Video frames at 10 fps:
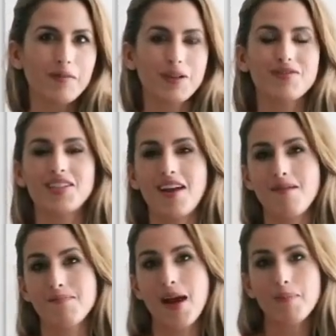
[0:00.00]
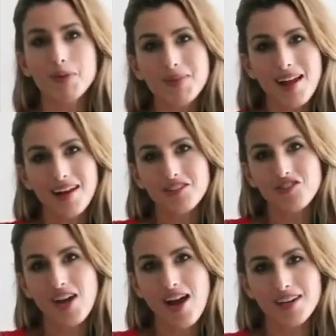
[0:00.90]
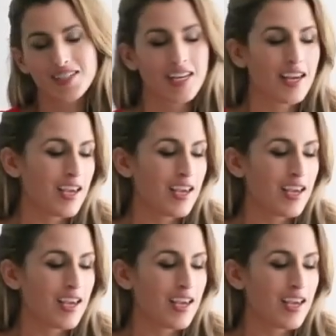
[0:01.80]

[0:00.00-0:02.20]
We've done peppermint extract.